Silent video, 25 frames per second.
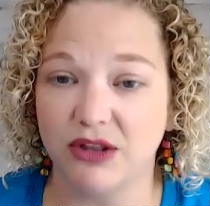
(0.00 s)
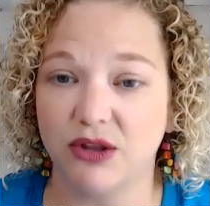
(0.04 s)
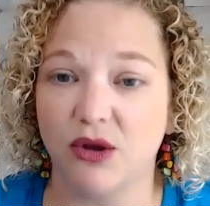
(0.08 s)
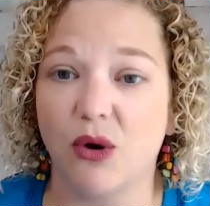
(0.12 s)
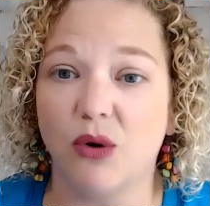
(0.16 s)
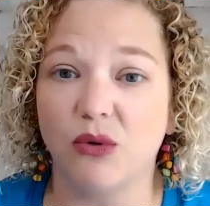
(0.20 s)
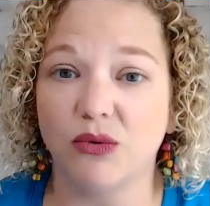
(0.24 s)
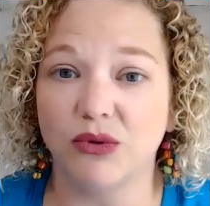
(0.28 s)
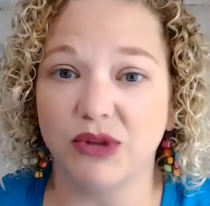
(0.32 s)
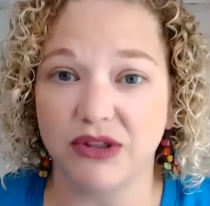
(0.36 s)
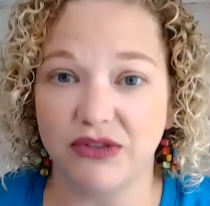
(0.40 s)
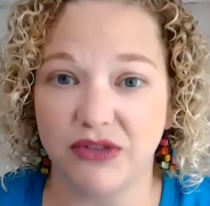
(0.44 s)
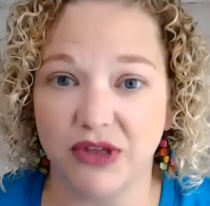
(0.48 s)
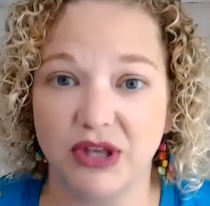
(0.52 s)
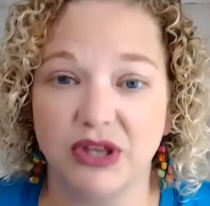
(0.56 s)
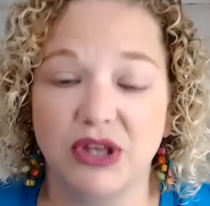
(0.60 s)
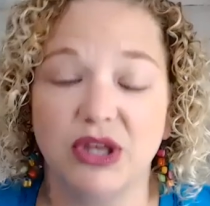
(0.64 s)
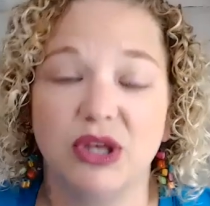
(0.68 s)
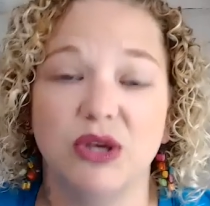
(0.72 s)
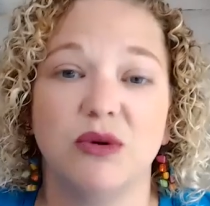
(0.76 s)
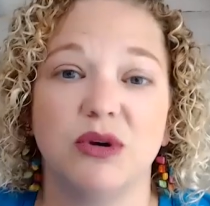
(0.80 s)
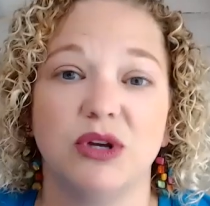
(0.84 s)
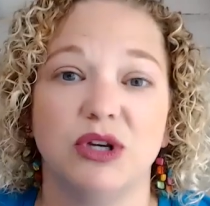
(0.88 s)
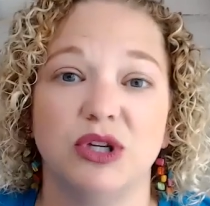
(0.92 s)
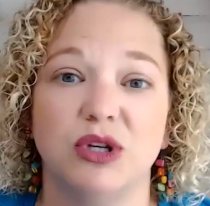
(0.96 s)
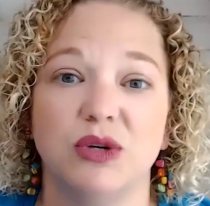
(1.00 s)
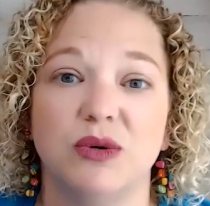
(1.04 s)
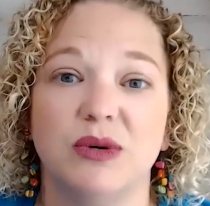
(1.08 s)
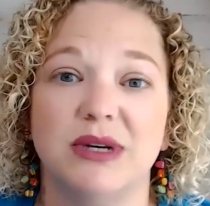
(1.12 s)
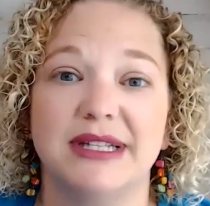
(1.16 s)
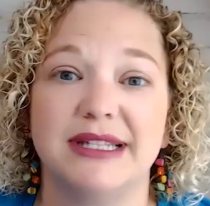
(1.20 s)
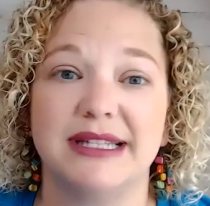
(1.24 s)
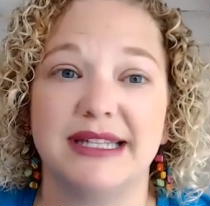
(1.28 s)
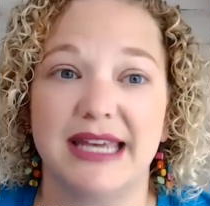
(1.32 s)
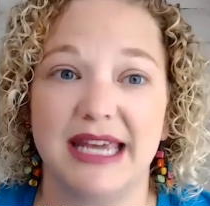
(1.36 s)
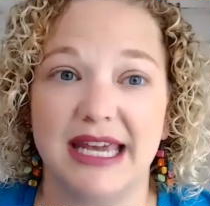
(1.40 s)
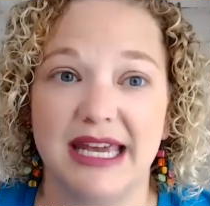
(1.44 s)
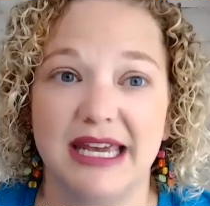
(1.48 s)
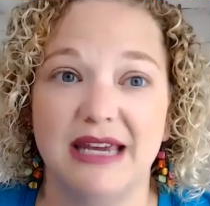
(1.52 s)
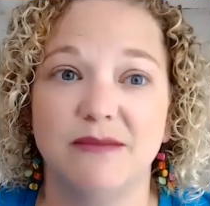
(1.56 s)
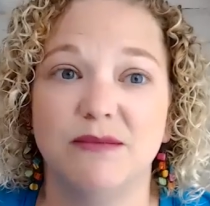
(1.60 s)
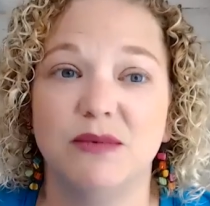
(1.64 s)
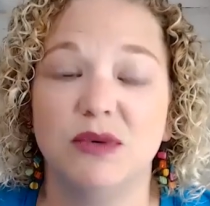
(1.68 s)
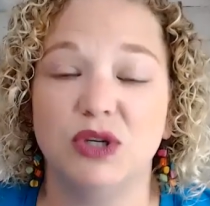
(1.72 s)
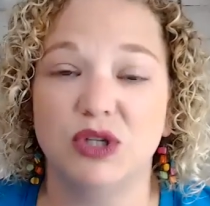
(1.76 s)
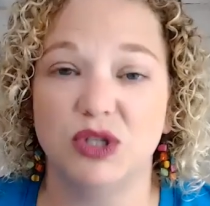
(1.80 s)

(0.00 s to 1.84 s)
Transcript: the only thing that you can do is keep